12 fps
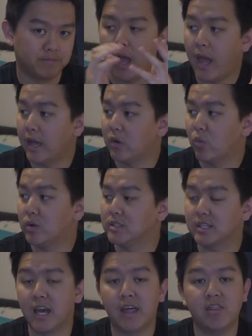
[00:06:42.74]
And once
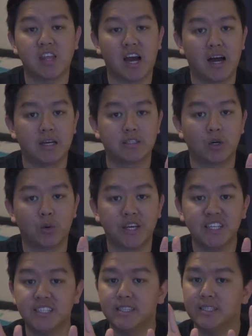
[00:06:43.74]
again, the ISO
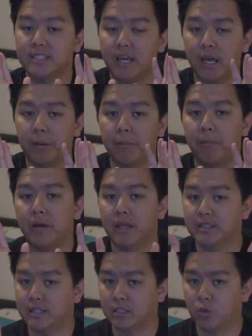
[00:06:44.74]
is the same,
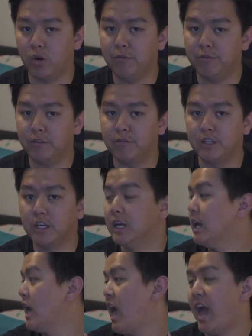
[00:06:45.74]
it's at 1250,
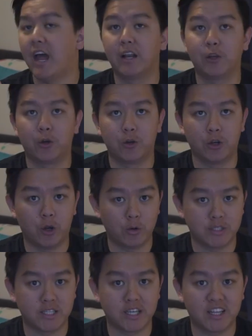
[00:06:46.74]
and you're
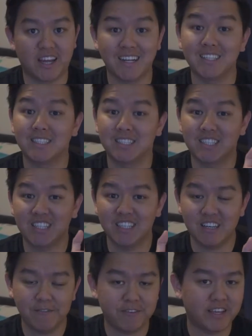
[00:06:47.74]
noticing that it's
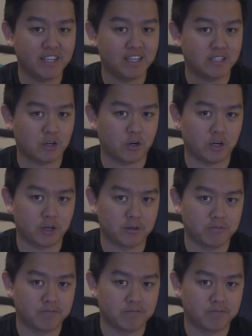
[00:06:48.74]
significantly darker.